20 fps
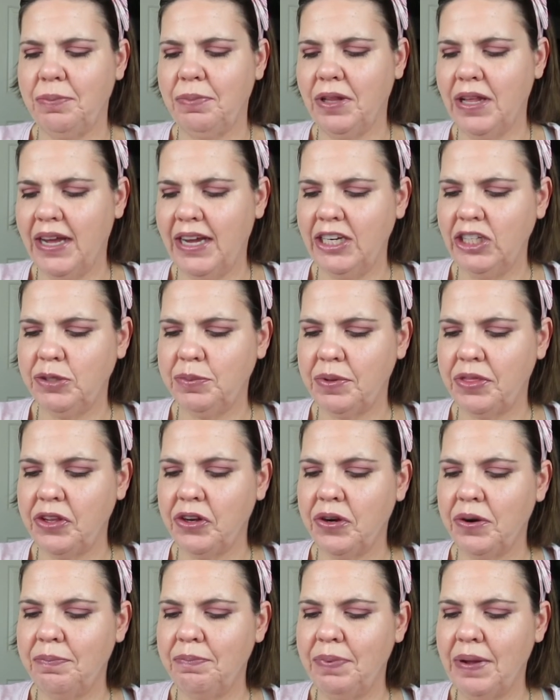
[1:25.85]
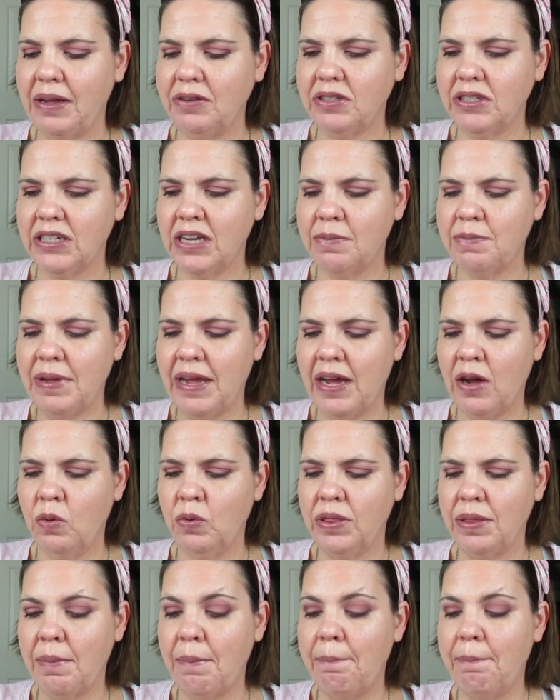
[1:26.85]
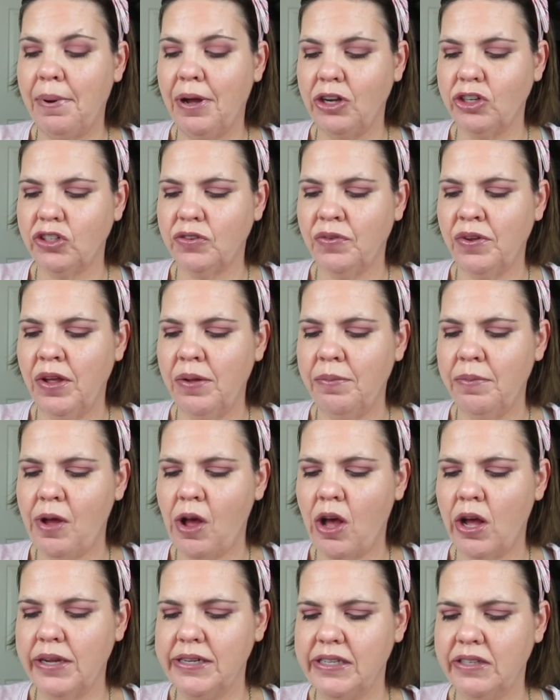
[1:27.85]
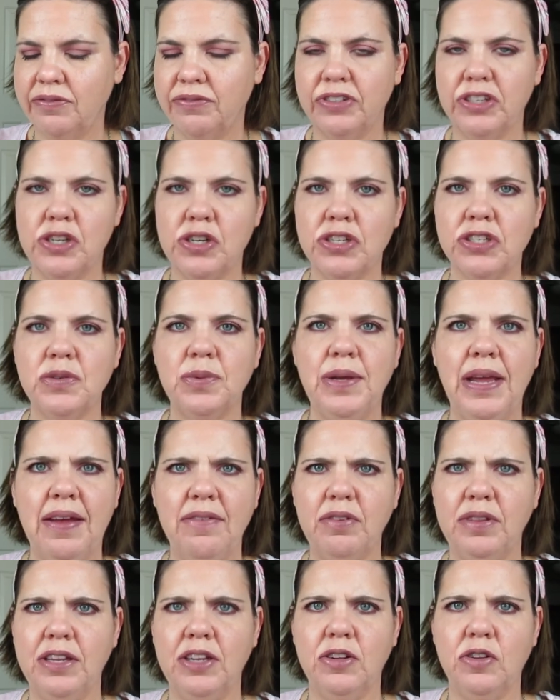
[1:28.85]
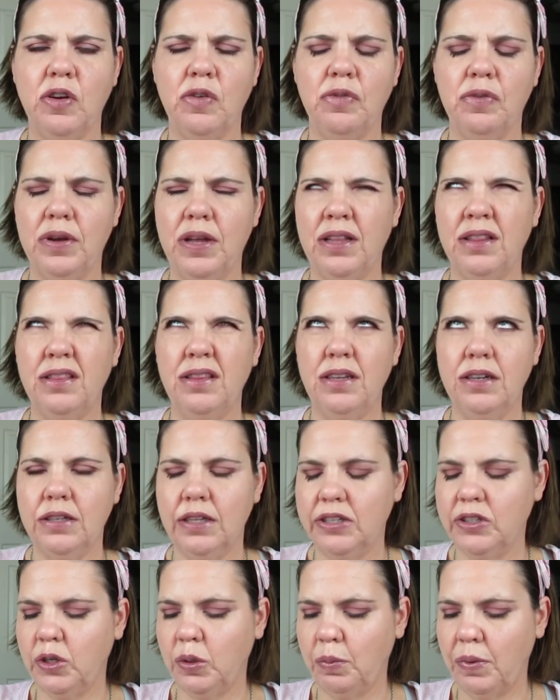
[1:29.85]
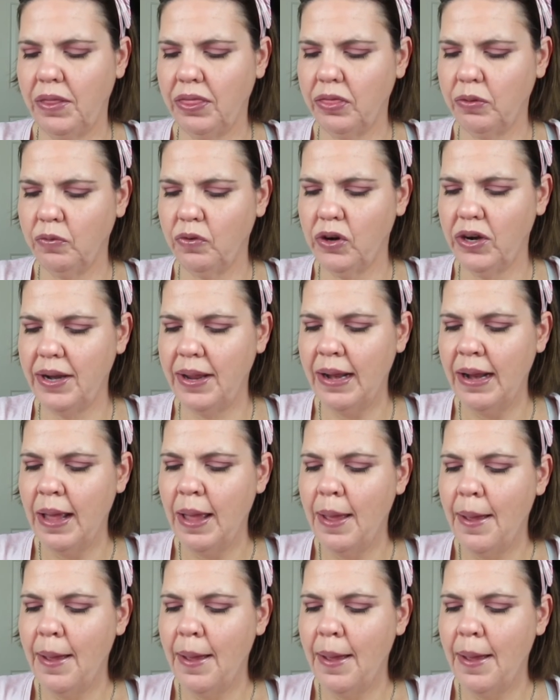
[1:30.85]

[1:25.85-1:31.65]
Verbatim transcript: Blige, but they're about to come out with a bunch of them August 1st, so we have a little, a little under a month for it,